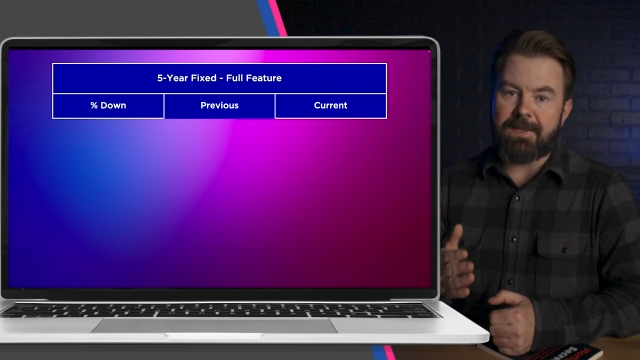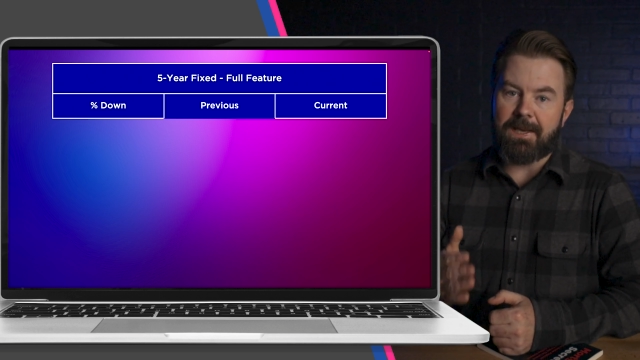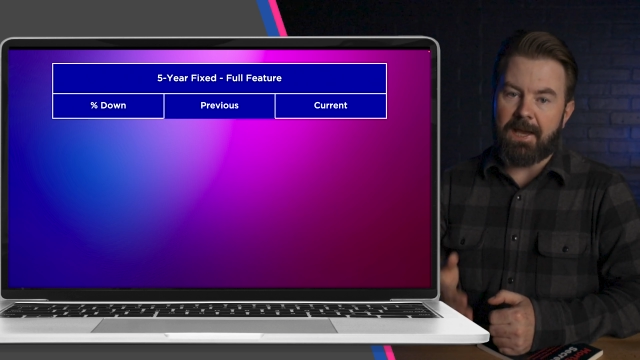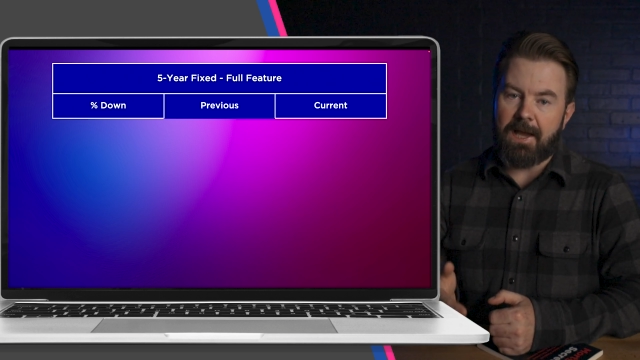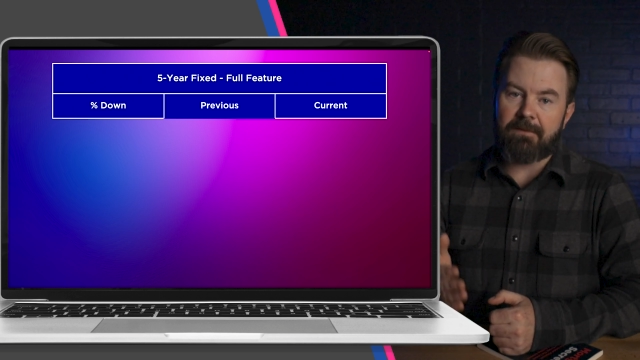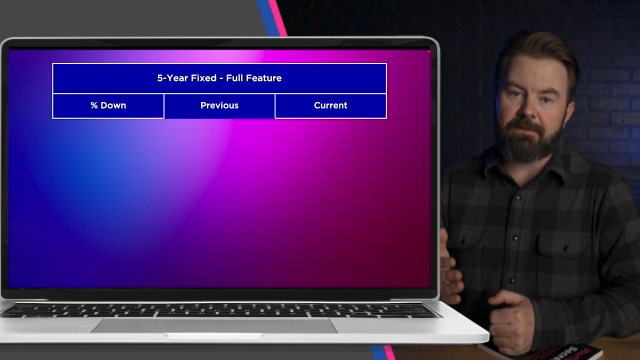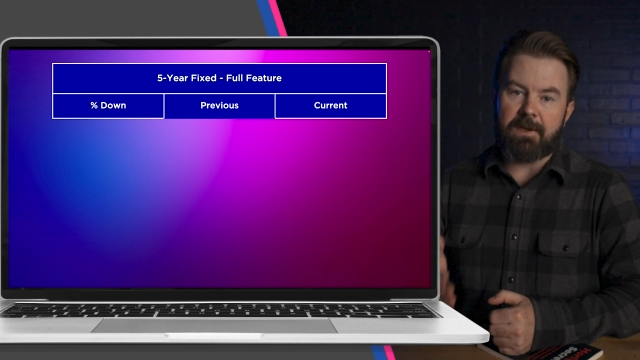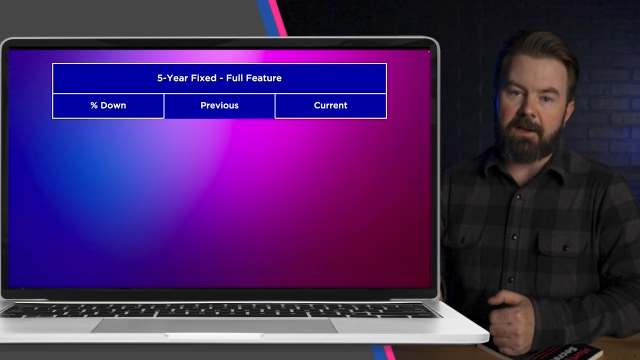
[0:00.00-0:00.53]
they
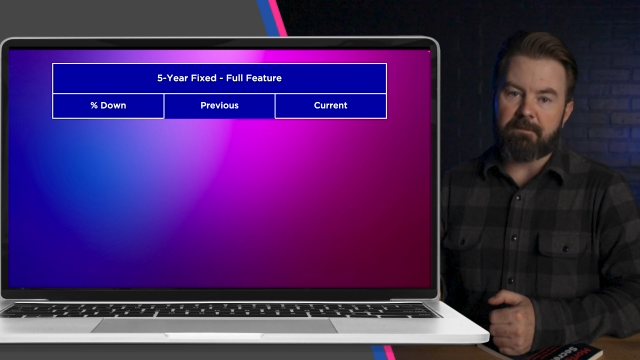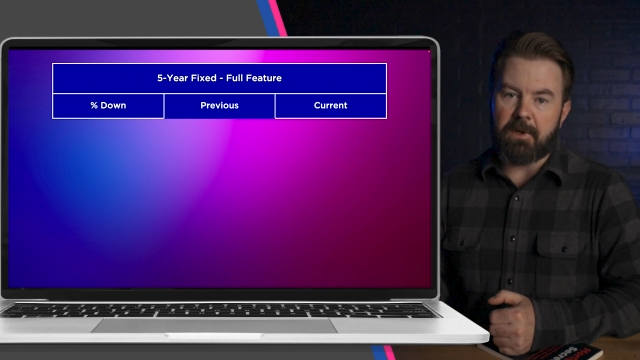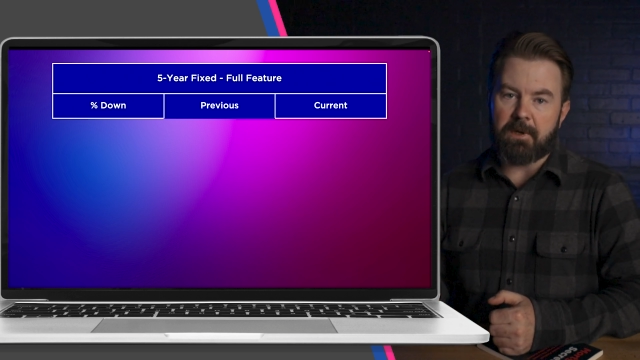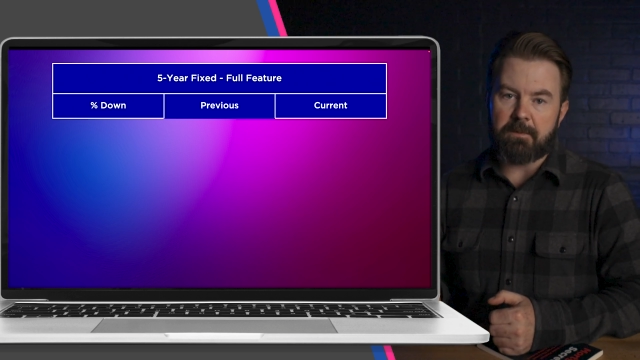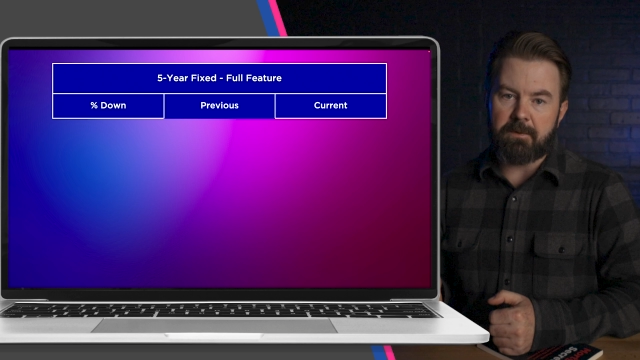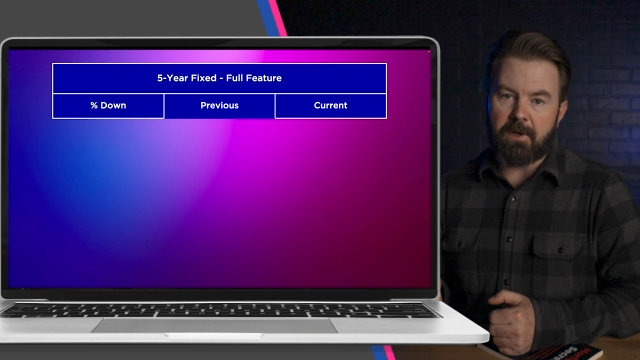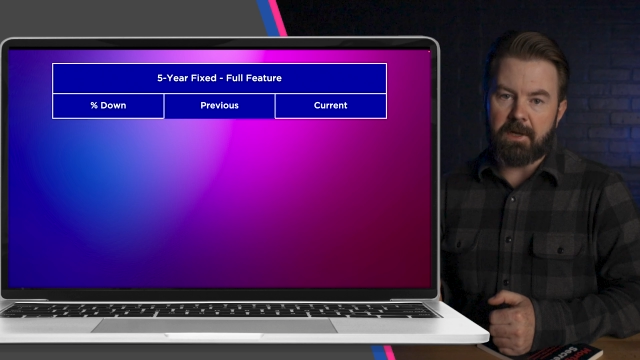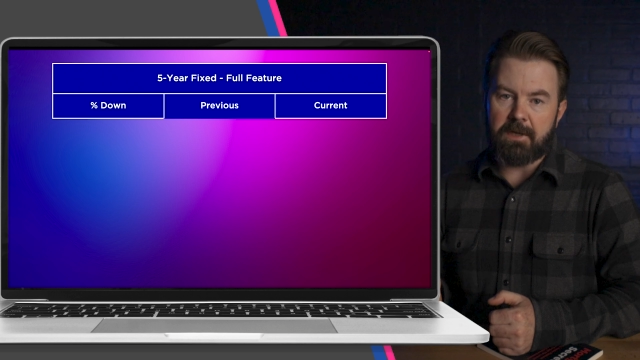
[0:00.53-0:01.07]
have to have
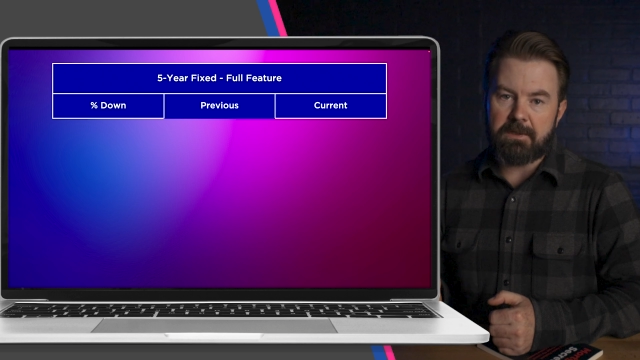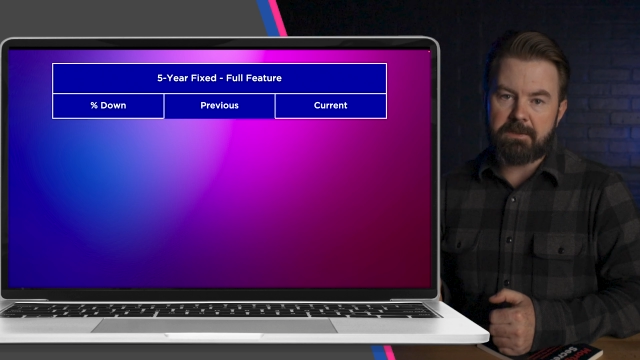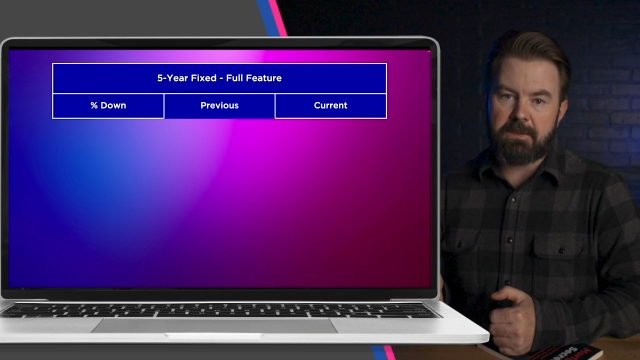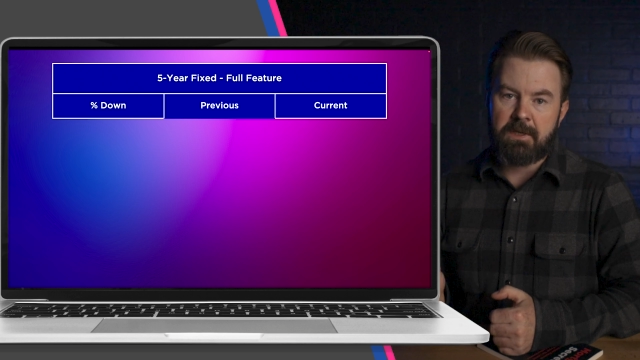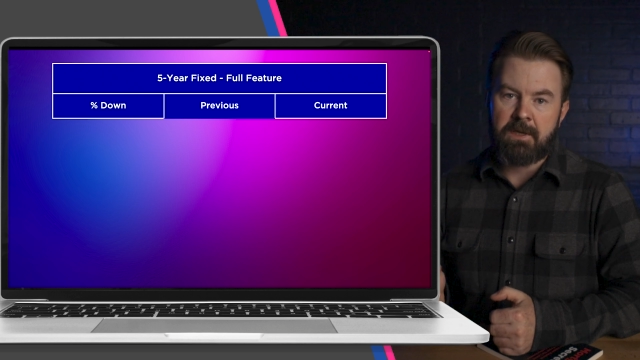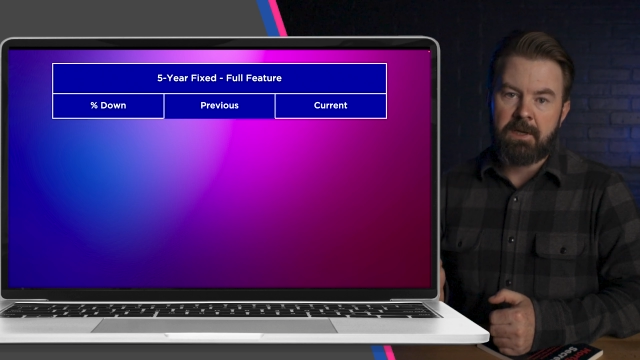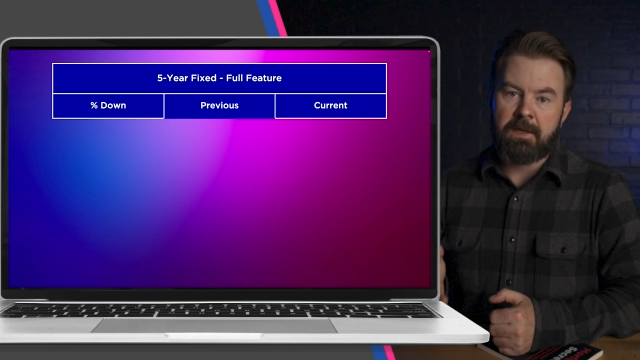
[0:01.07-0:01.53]
better products.